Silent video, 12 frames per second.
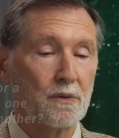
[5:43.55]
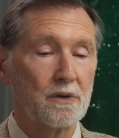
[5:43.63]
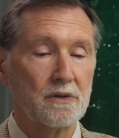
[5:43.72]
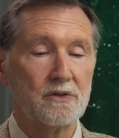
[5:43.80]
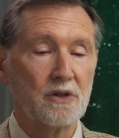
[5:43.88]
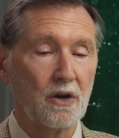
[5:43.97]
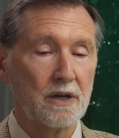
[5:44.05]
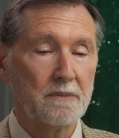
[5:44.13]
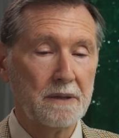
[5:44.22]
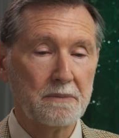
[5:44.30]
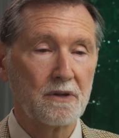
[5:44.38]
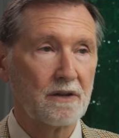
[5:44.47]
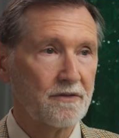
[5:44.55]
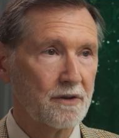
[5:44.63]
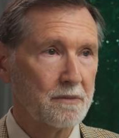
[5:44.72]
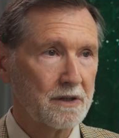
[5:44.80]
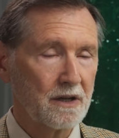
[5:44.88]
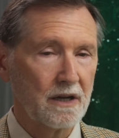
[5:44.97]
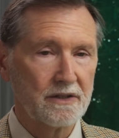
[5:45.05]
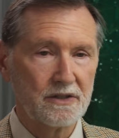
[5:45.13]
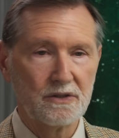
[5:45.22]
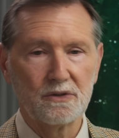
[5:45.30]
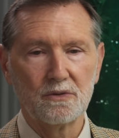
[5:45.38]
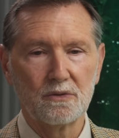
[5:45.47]
we were starting people on Firmagon
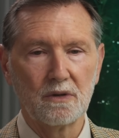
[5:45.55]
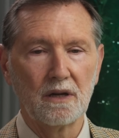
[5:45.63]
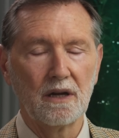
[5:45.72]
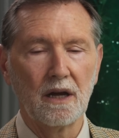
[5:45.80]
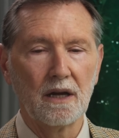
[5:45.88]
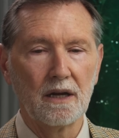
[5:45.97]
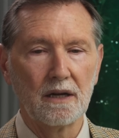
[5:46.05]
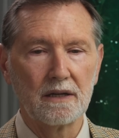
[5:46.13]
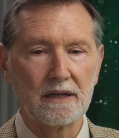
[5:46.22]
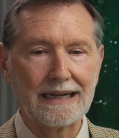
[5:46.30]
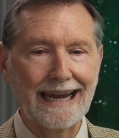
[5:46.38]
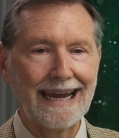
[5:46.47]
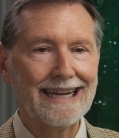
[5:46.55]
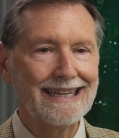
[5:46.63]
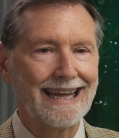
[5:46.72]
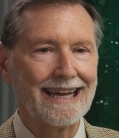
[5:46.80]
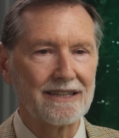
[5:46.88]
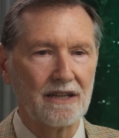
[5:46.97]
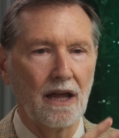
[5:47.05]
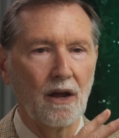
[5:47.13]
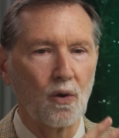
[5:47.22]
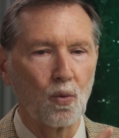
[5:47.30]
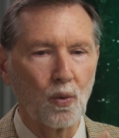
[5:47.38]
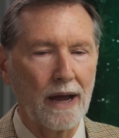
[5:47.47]
to gain that
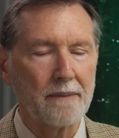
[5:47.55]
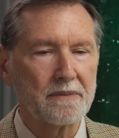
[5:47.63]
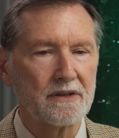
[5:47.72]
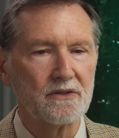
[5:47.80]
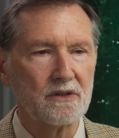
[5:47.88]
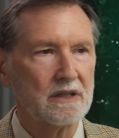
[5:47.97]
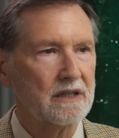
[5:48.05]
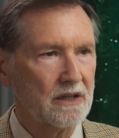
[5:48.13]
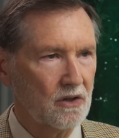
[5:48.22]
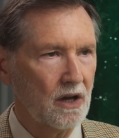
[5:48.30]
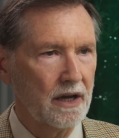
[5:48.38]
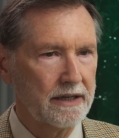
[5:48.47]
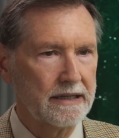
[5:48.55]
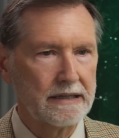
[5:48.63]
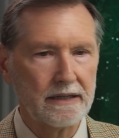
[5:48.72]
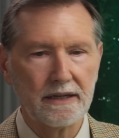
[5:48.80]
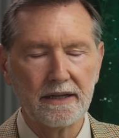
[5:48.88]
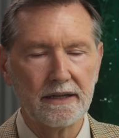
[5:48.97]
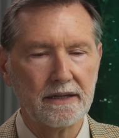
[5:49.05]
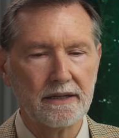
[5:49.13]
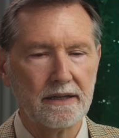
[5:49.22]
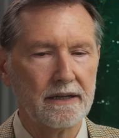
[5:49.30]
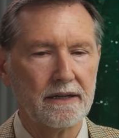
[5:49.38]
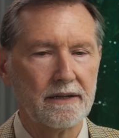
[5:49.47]
rapid decline
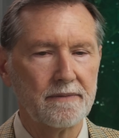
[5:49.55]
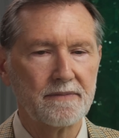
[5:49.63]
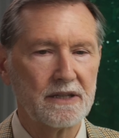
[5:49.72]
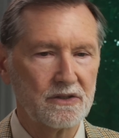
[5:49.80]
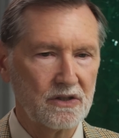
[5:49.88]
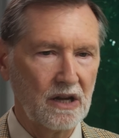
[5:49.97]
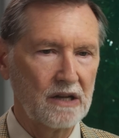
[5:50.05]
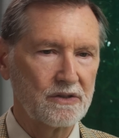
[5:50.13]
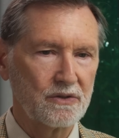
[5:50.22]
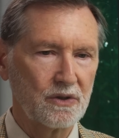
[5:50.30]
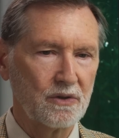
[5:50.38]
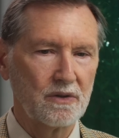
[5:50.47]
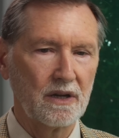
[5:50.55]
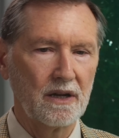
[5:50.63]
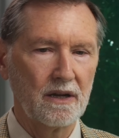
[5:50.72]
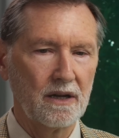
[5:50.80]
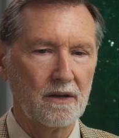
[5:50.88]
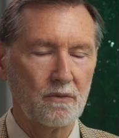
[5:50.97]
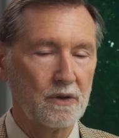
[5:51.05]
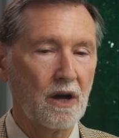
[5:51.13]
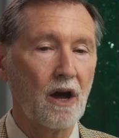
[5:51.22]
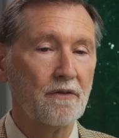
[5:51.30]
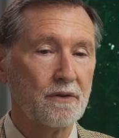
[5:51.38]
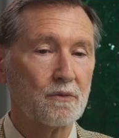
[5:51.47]
in testosterone, we
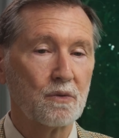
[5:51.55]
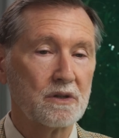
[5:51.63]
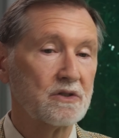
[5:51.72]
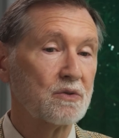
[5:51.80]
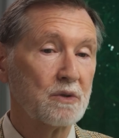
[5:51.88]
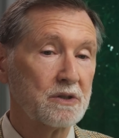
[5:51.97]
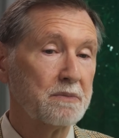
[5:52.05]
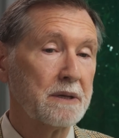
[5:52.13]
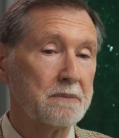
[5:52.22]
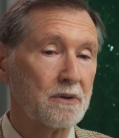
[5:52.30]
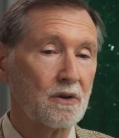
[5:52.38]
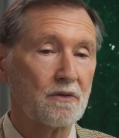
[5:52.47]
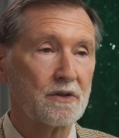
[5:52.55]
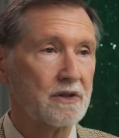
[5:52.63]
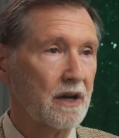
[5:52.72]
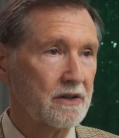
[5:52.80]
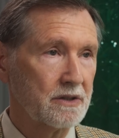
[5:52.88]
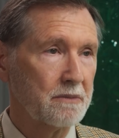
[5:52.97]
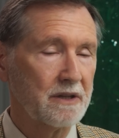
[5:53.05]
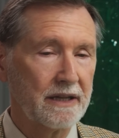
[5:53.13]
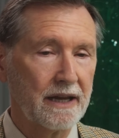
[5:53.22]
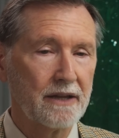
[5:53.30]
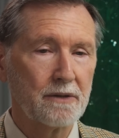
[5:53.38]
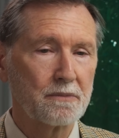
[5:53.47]
often would switch people over to some of
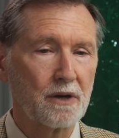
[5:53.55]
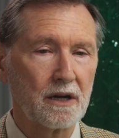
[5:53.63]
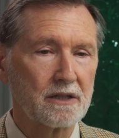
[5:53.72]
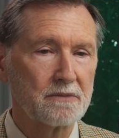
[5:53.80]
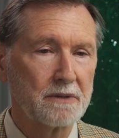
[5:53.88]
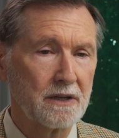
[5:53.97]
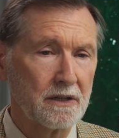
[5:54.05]
the other products